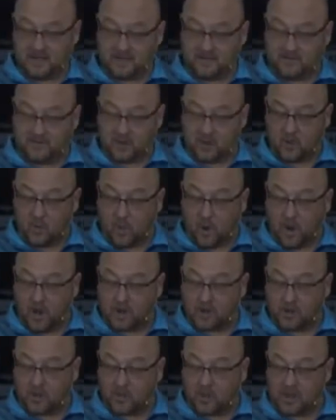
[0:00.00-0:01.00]
If you
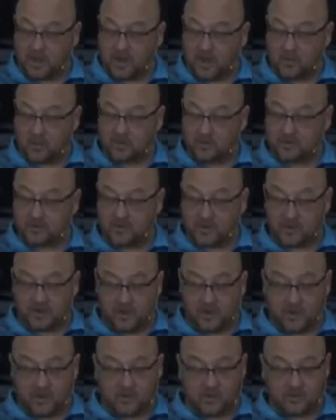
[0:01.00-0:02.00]
walk around with your
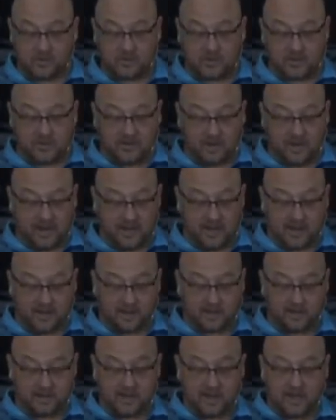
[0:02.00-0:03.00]
nose in the
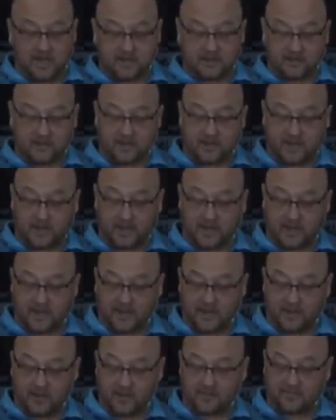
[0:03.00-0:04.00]
air, you're going to
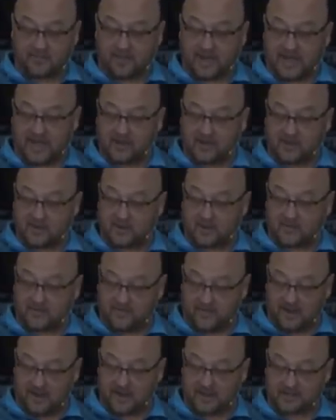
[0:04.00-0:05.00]
end up flat on your
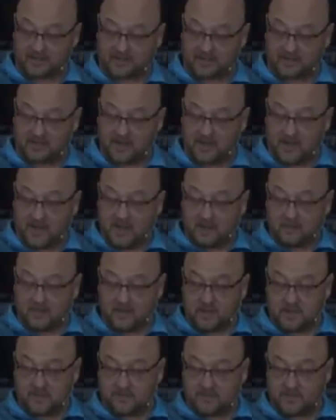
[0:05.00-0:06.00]
face.
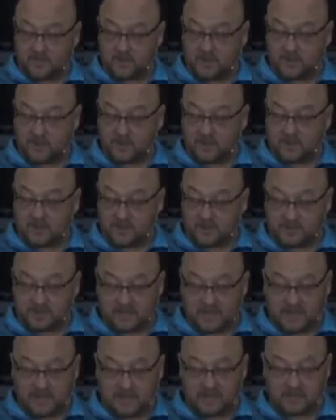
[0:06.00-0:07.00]
But if you are
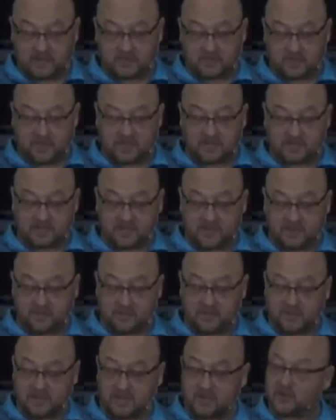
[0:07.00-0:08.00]
content to be
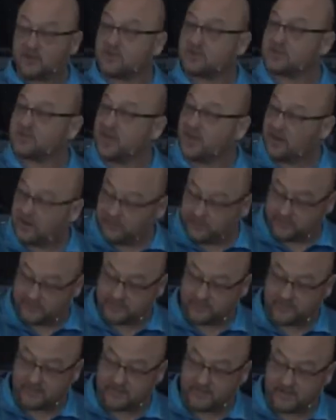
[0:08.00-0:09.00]
simply
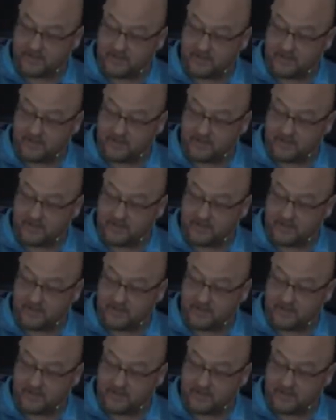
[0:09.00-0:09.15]
yourself,